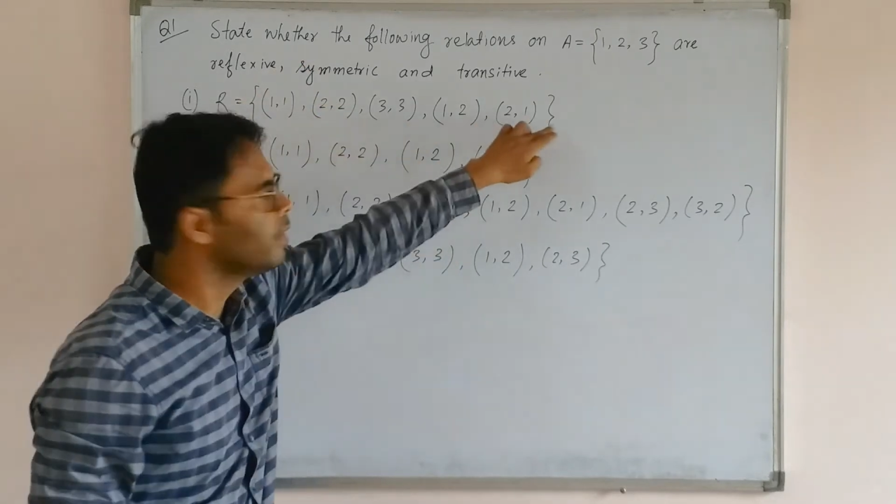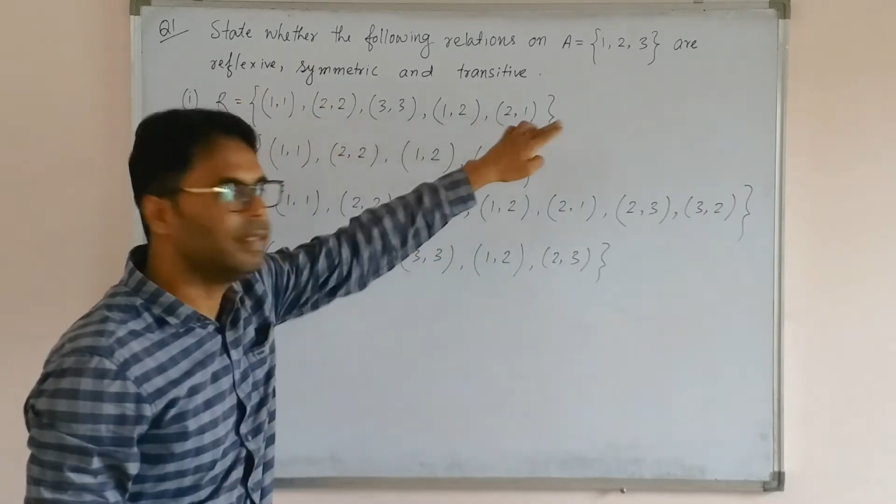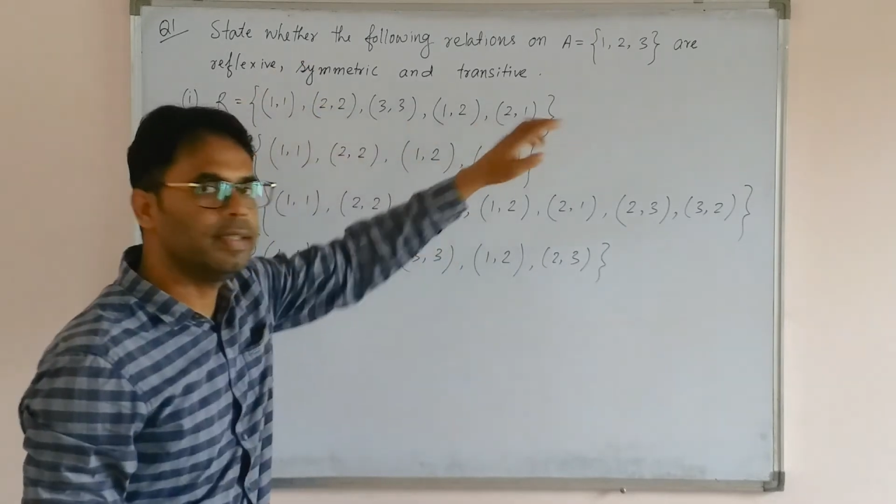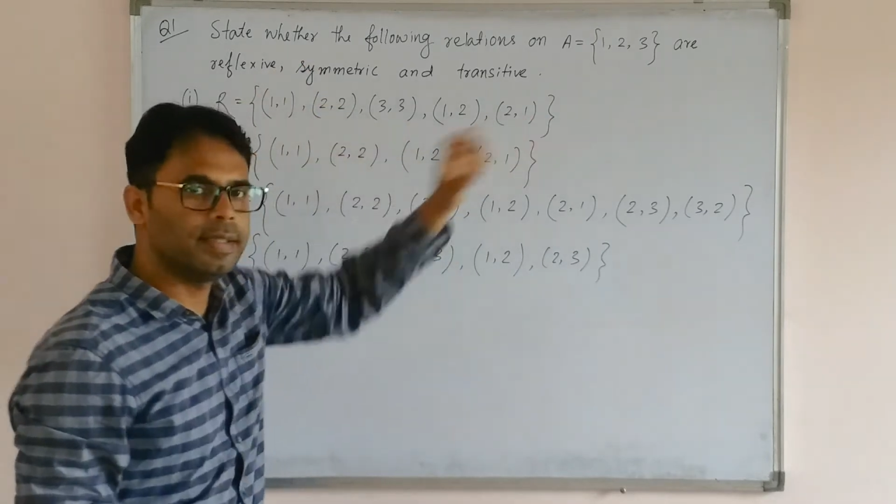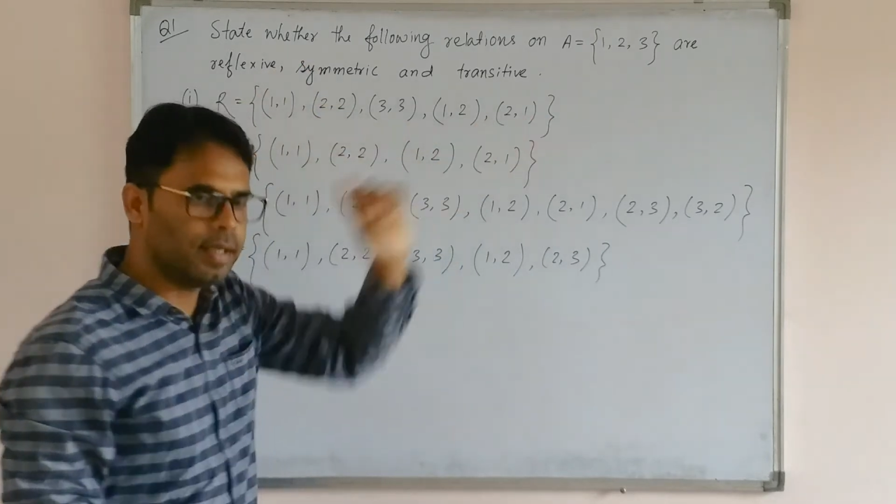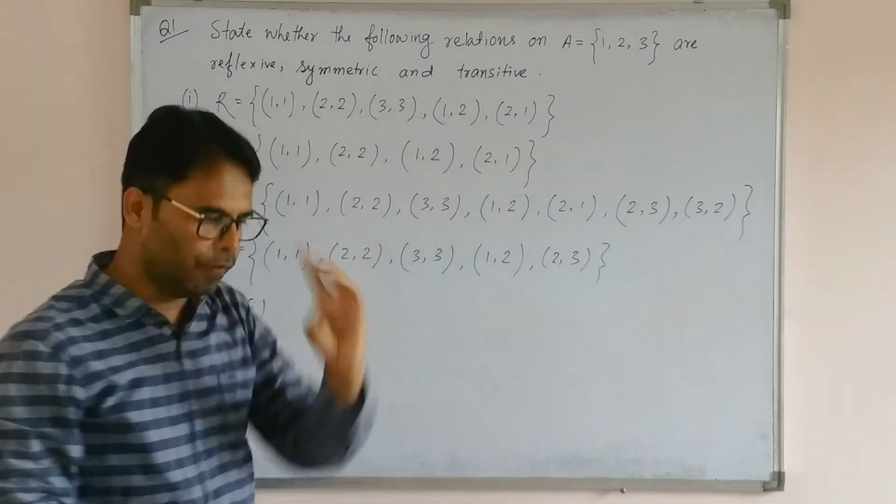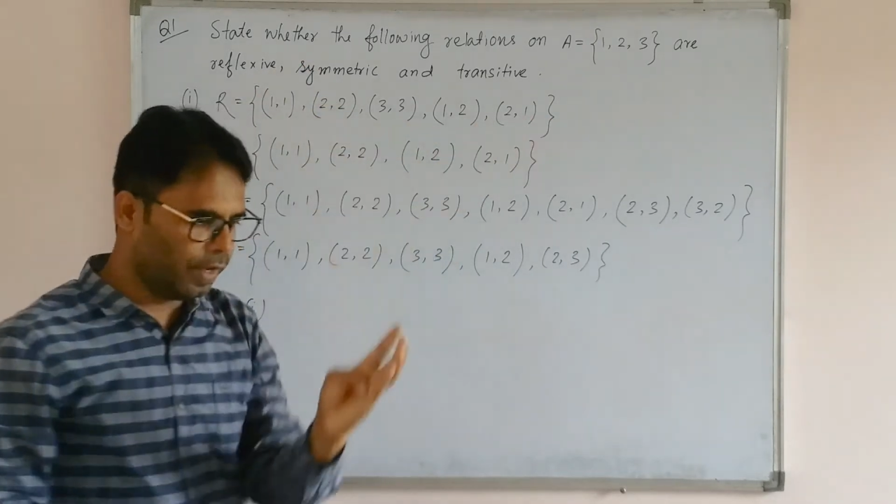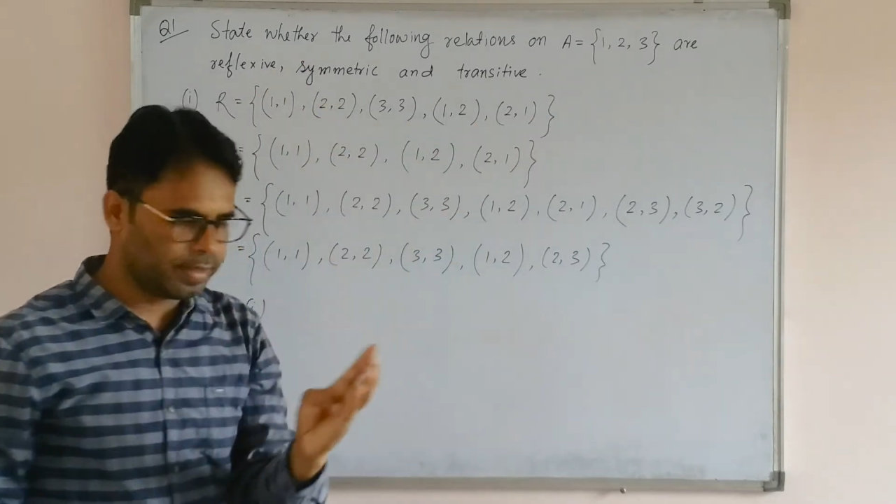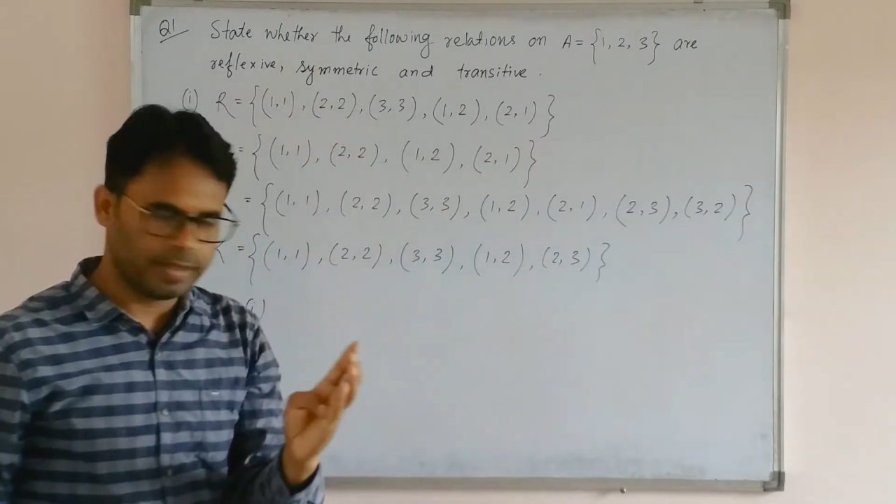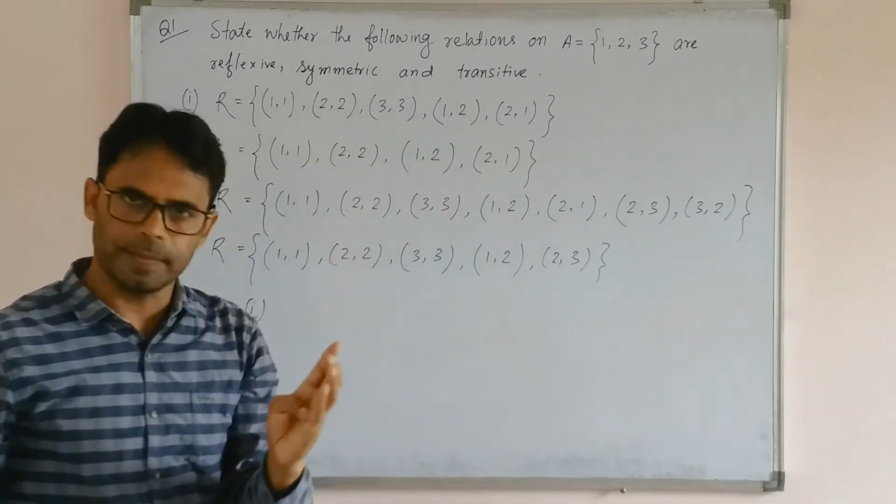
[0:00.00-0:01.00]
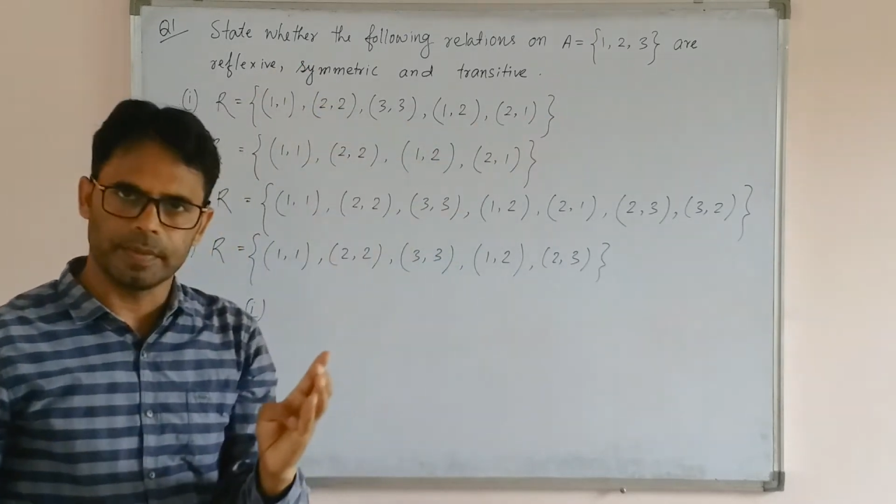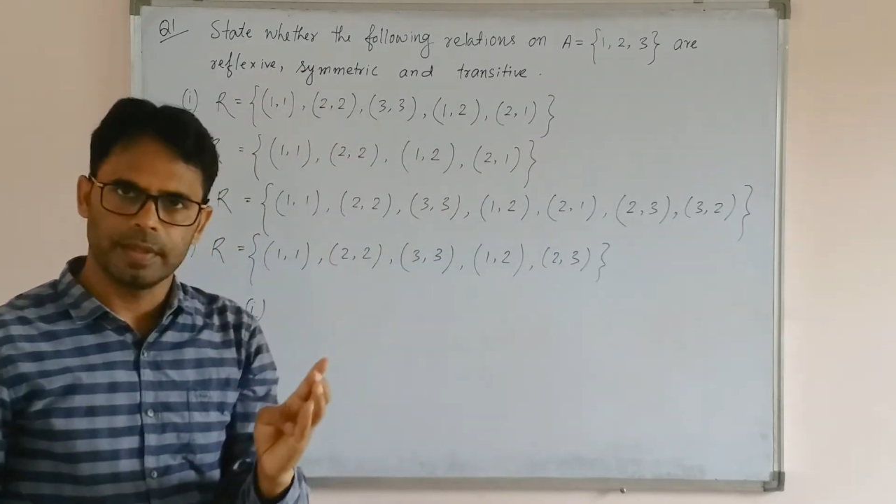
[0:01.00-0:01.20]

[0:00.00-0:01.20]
is reflexive,